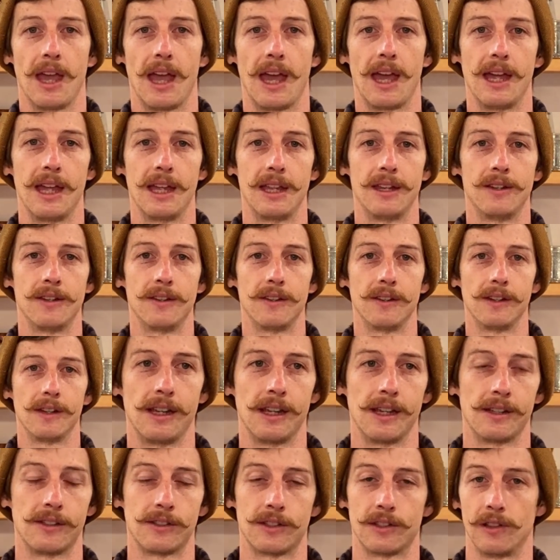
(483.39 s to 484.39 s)
and
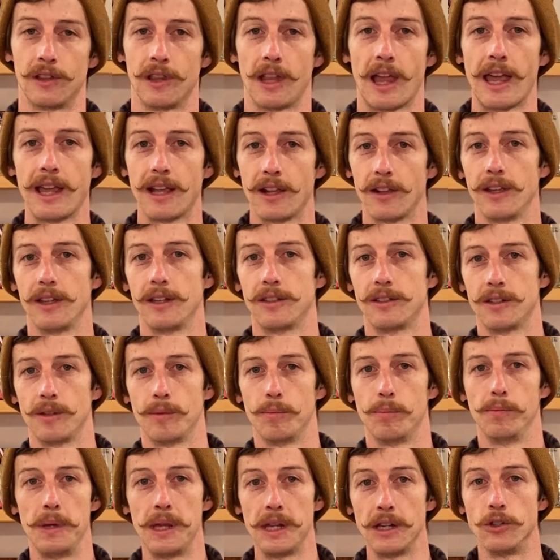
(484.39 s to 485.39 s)
it's likely to
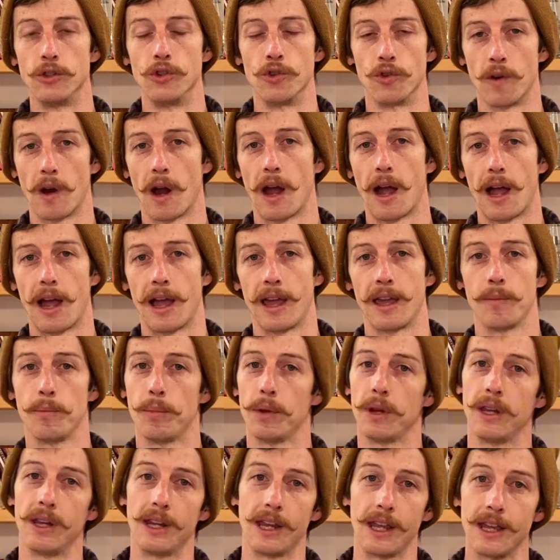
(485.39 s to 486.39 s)
be dry,
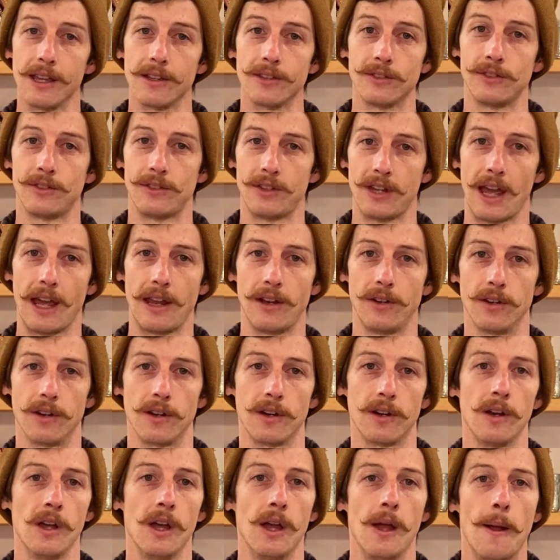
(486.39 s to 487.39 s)
but it is
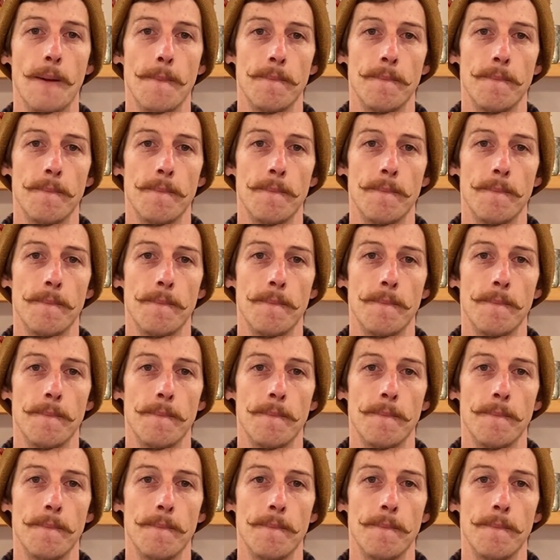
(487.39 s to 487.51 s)
tender,